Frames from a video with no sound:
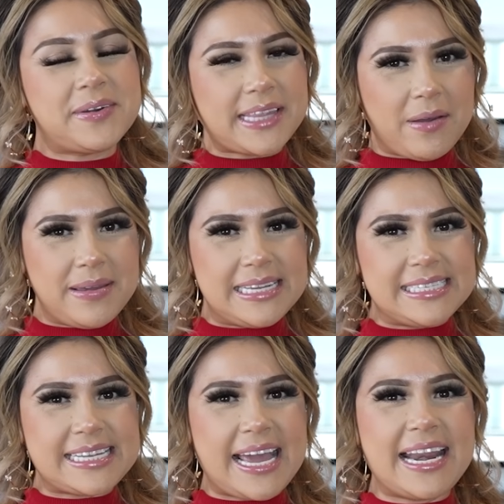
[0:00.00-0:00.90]
with that being
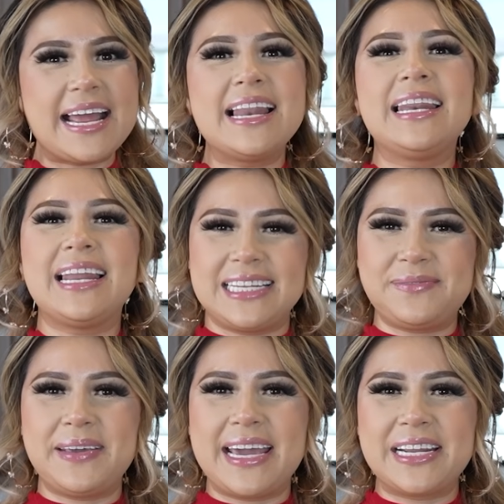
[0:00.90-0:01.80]
said, let's
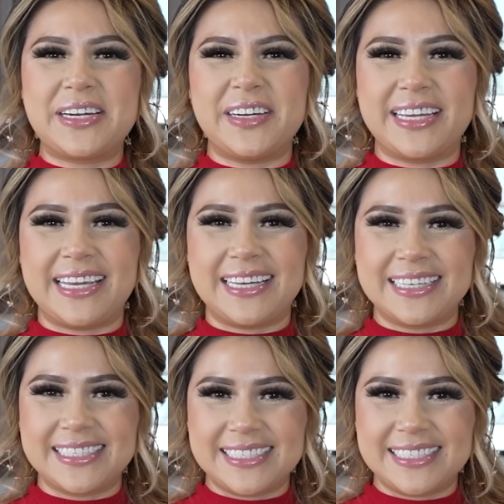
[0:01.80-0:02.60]
begin cooking.